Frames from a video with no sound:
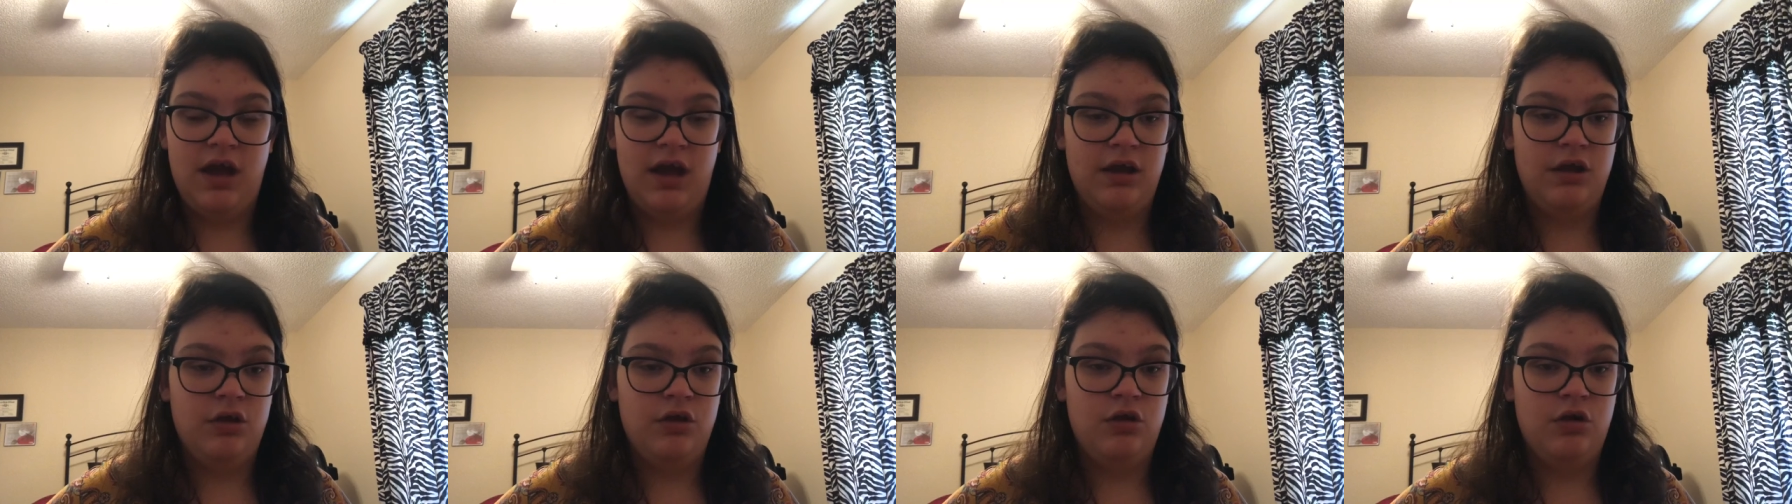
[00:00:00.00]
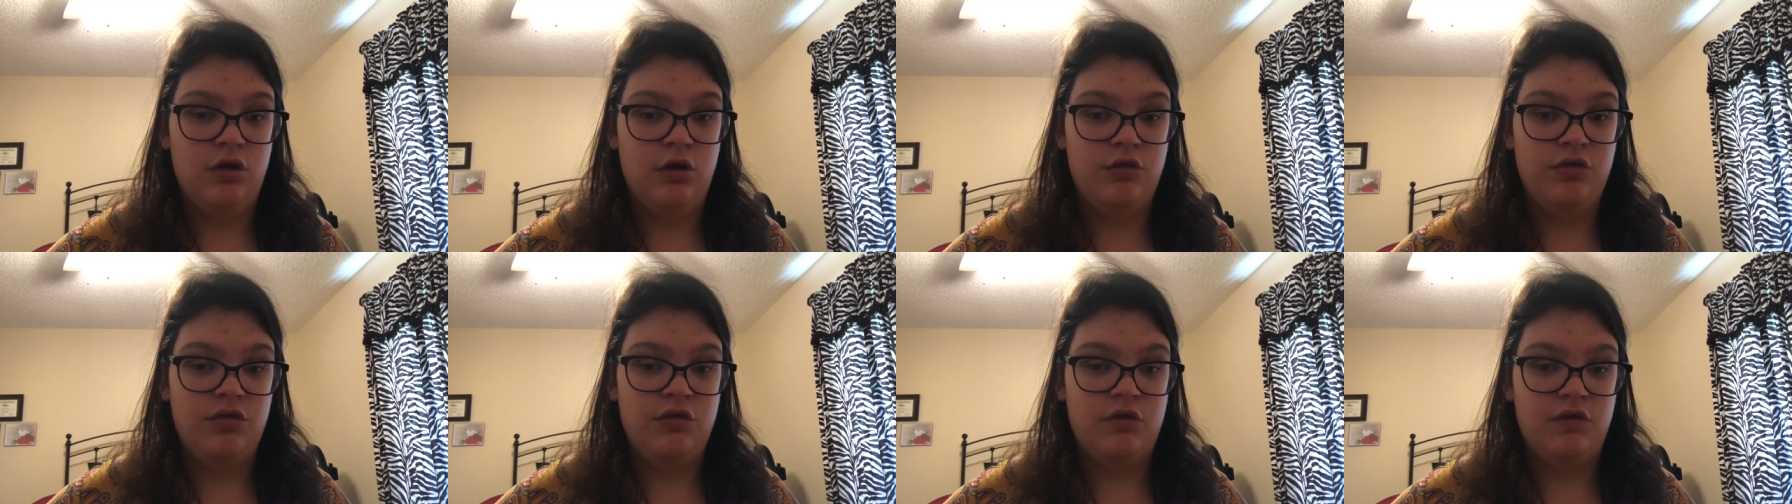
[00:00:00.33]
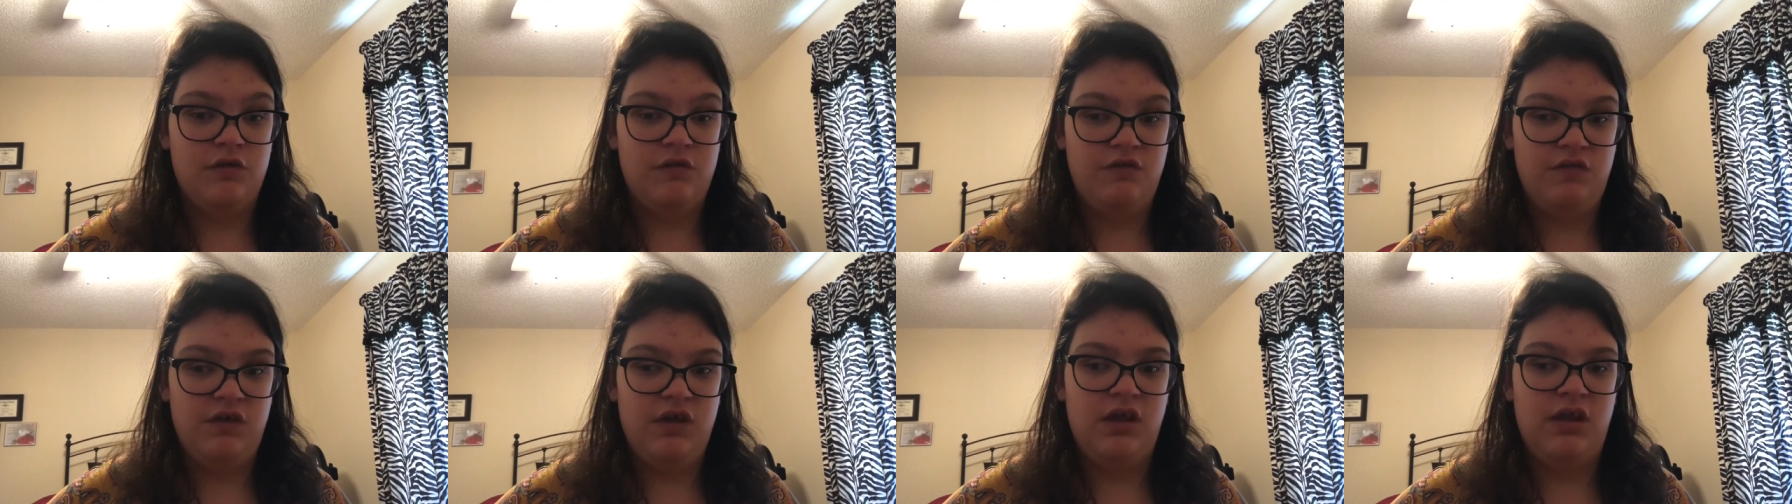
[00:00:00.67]
I could hurt
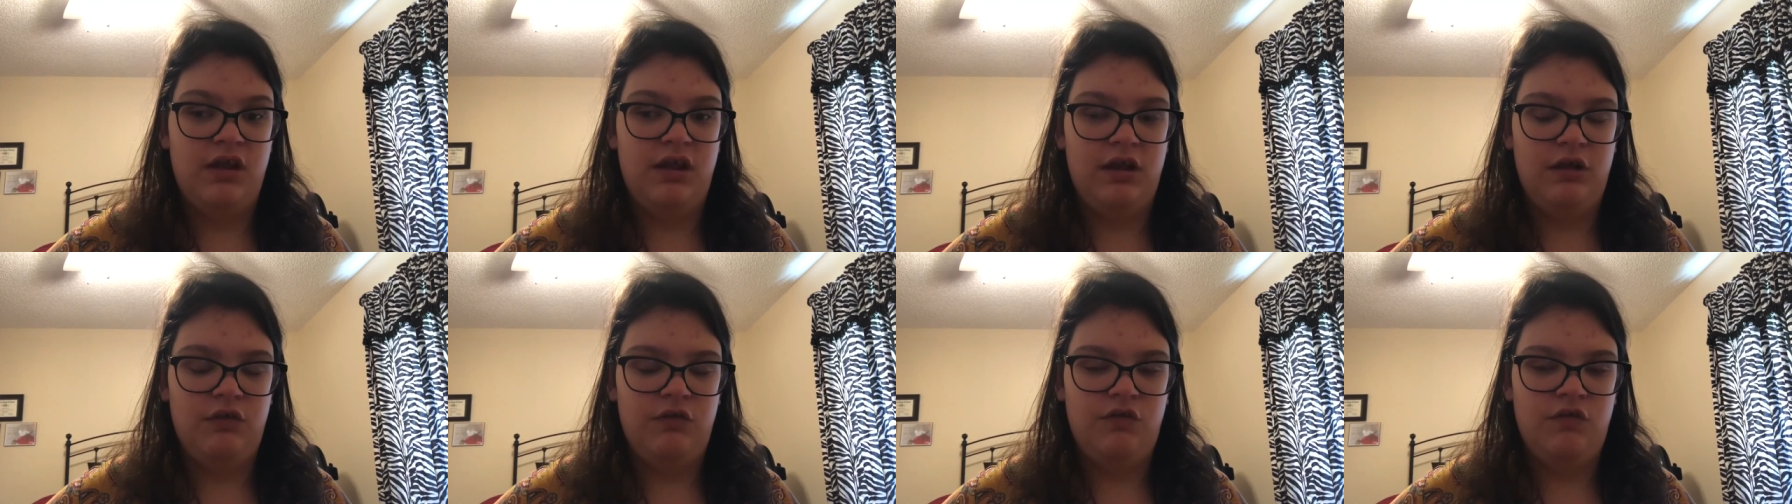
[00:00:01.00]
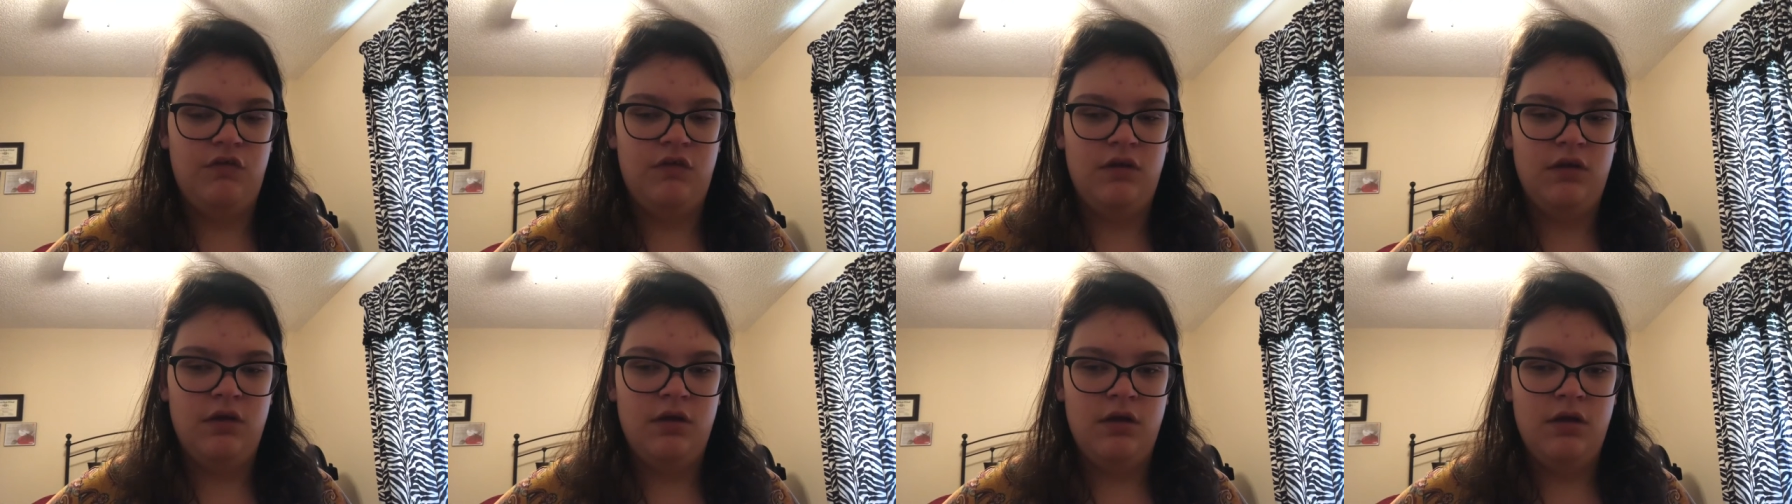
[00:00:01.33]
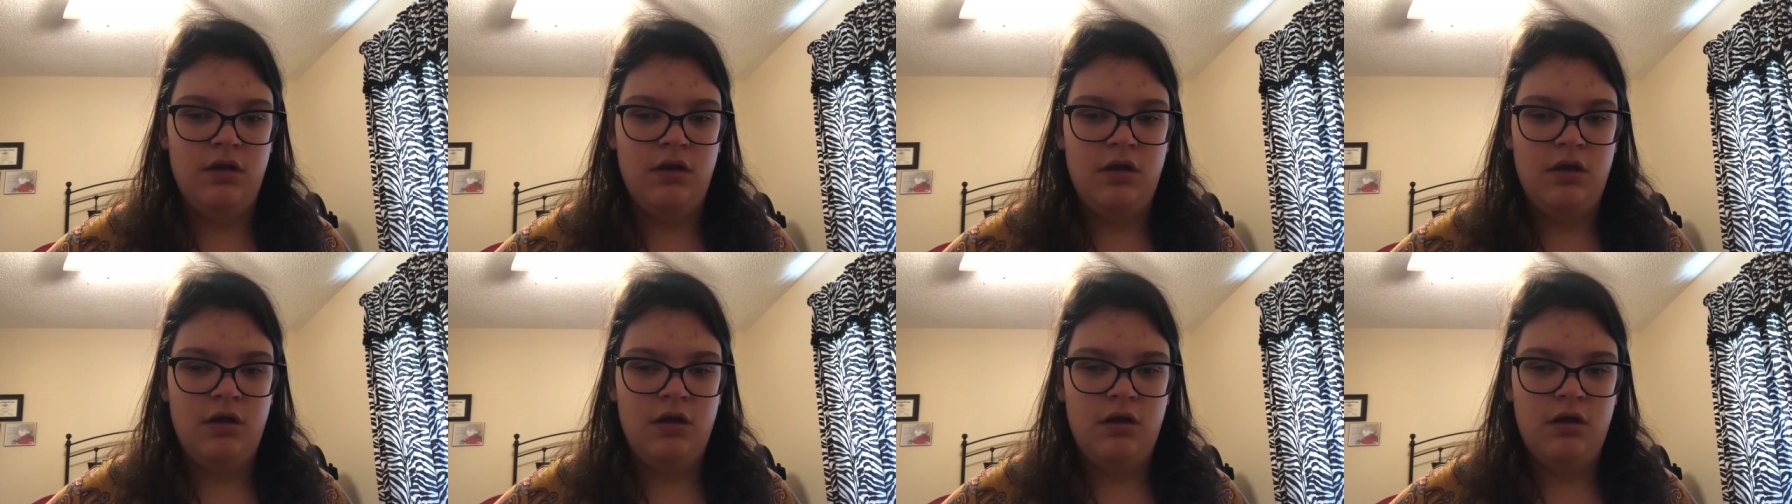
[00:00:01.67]
their feelings.
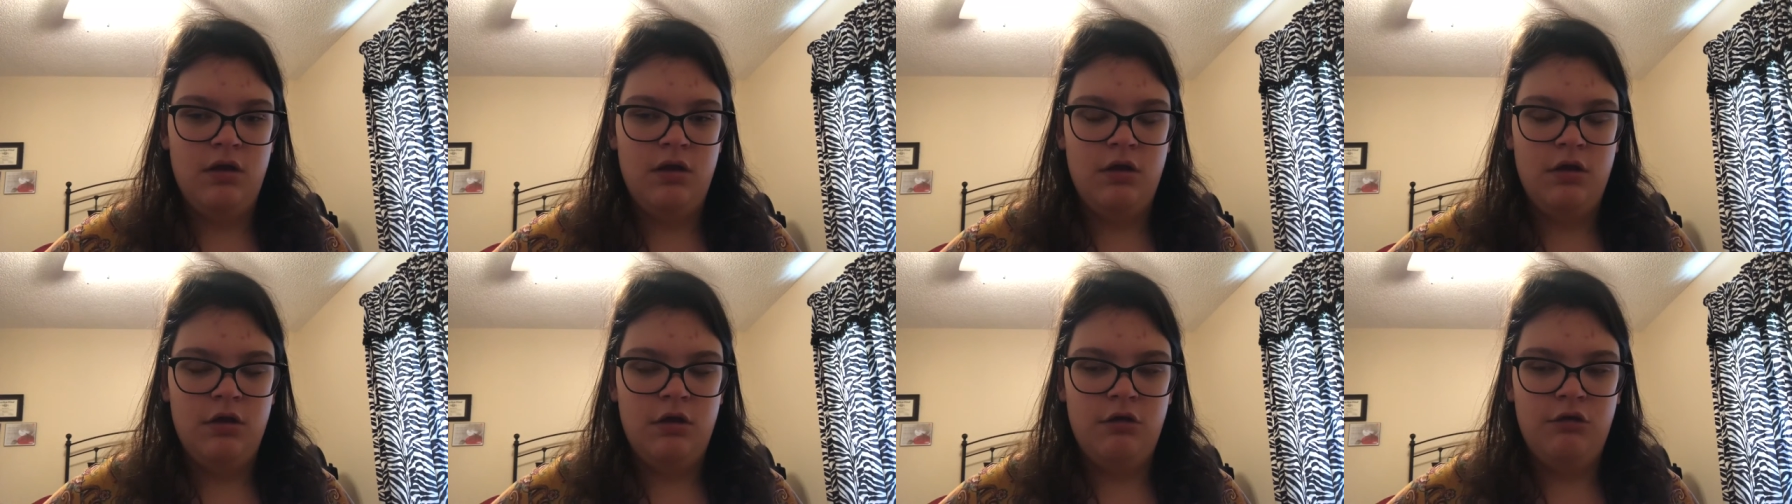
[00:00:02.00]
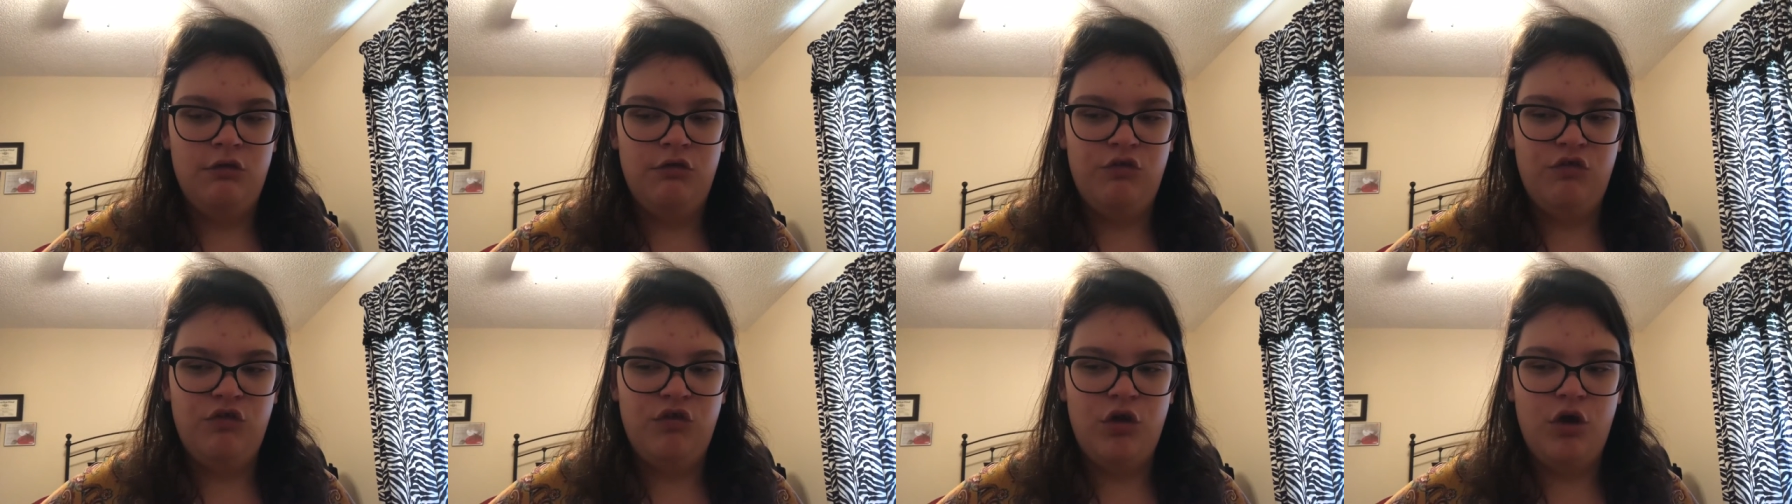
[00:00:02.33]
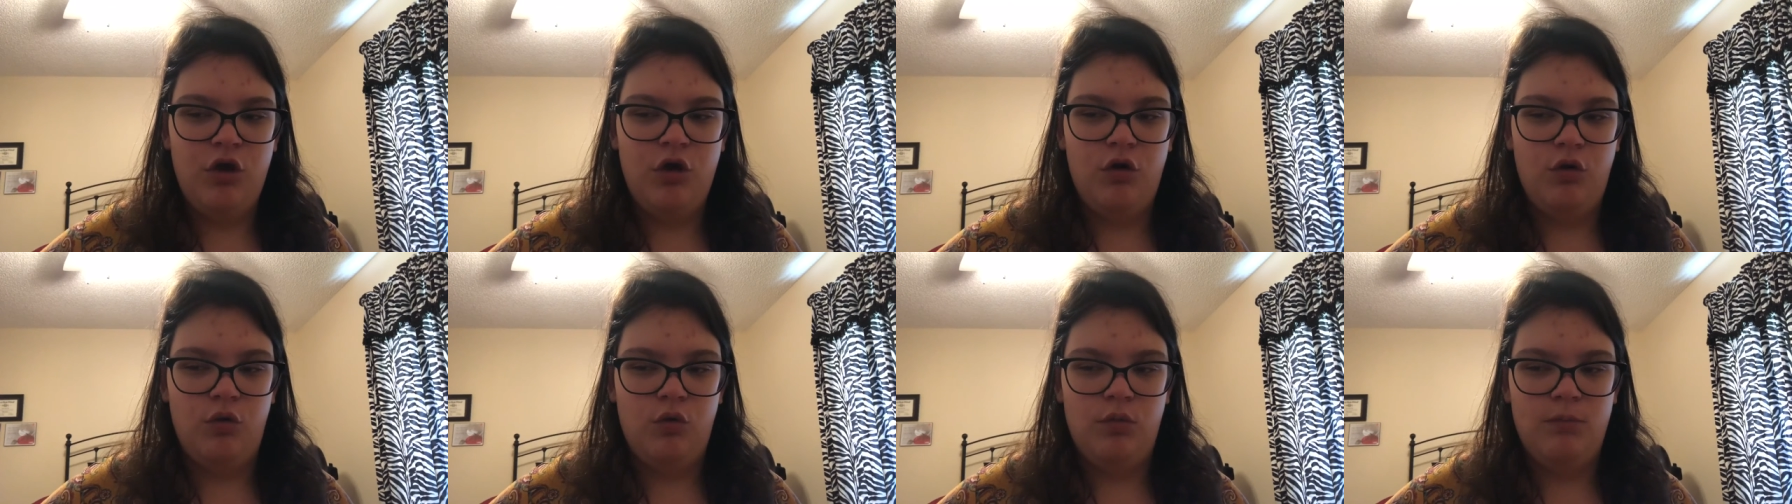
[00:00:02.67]

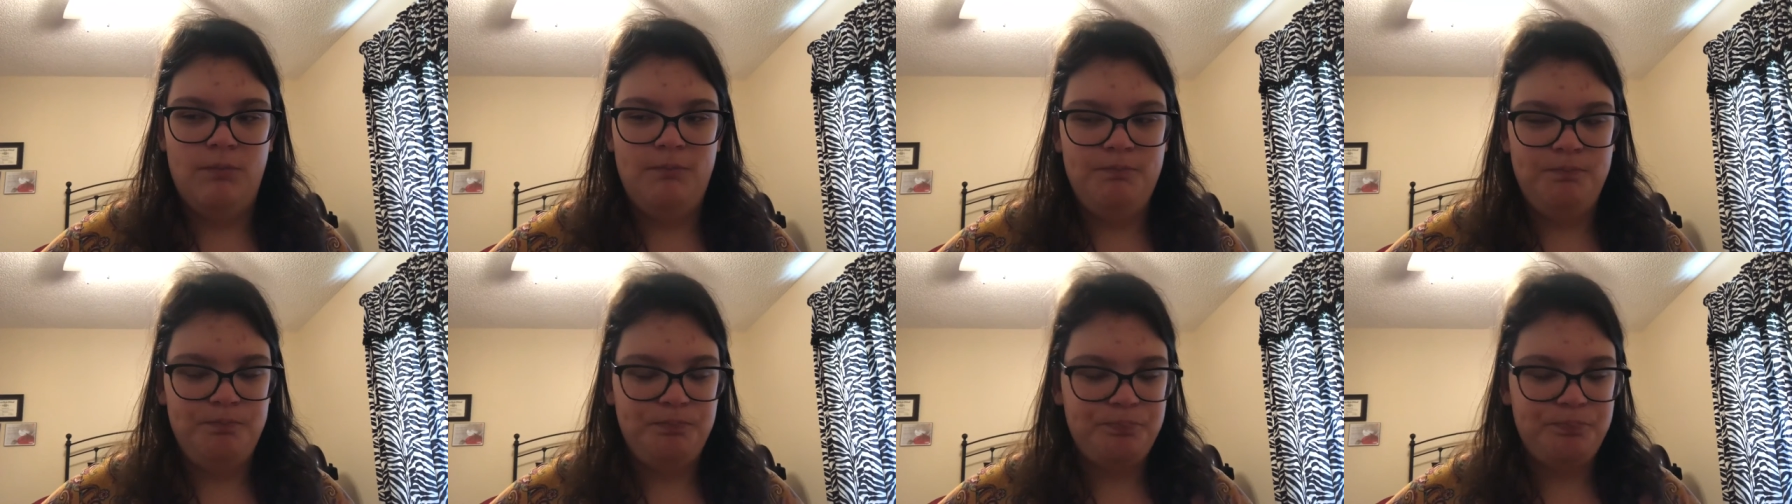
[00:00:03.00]
So,